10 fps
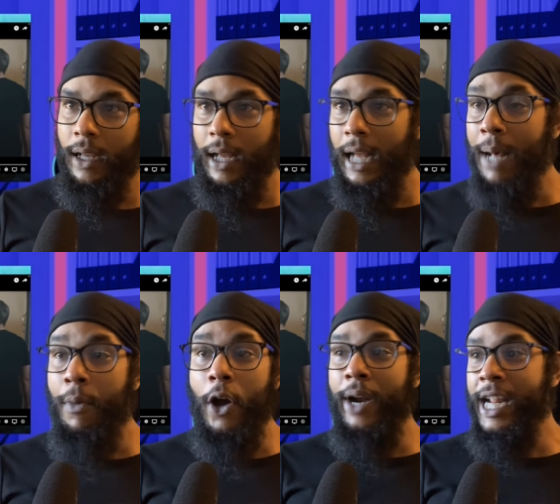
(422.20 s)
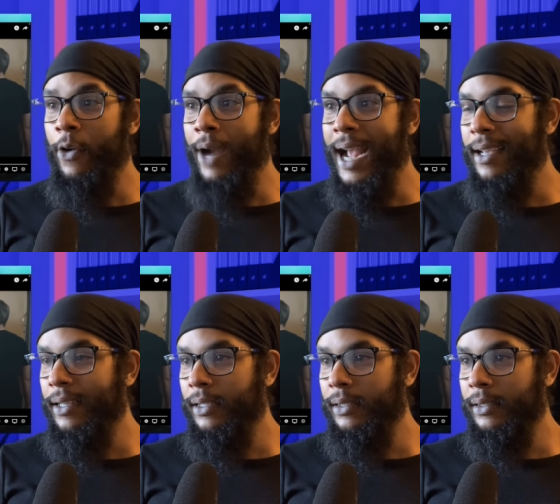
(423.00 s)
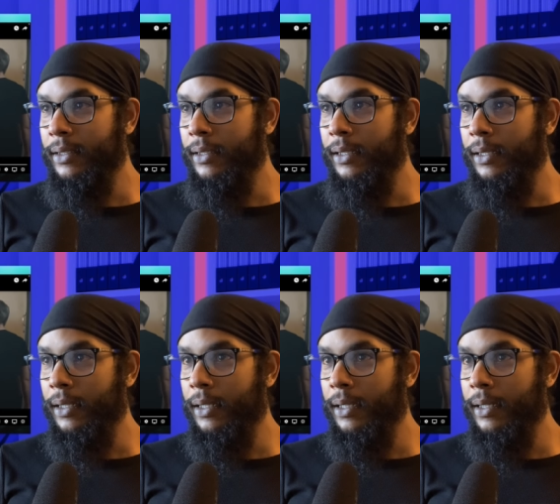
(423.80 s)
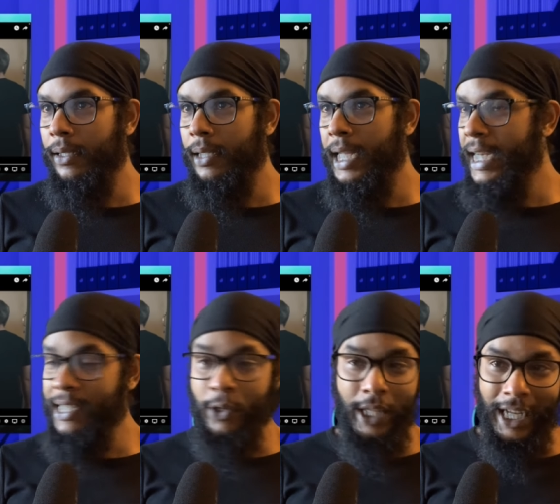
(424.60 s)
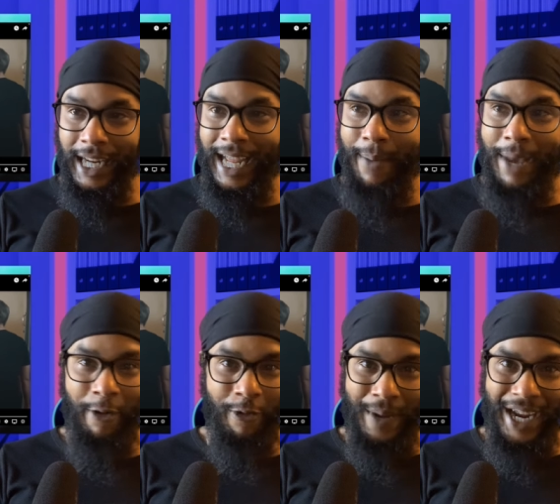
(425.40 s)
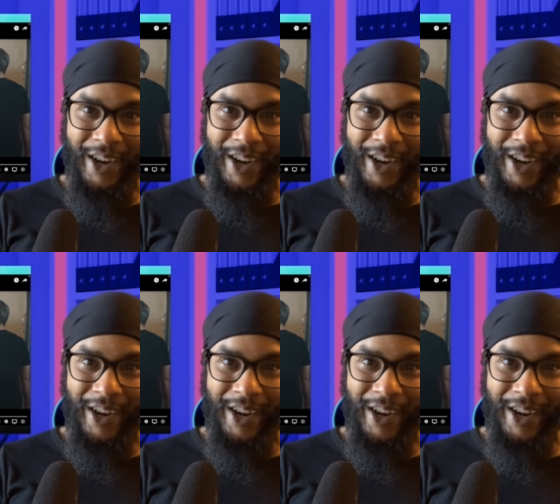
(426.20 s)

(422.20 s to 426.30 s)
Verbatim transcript: I'm already a wreck. And it's only going to get better from here.